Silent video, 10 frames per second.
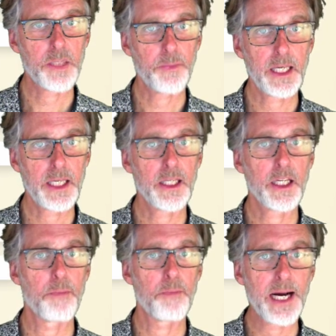be
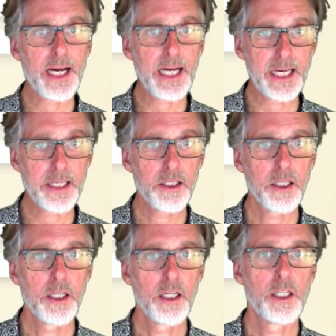combined
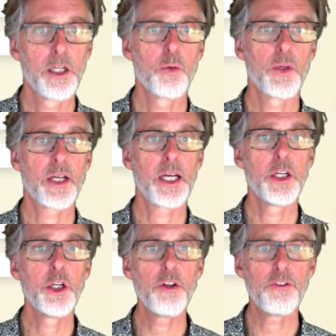with a
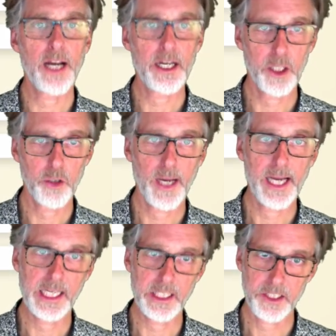new value at
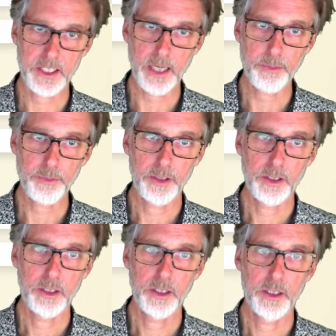each step
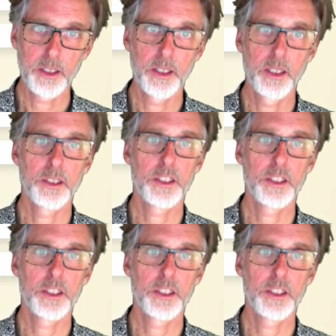to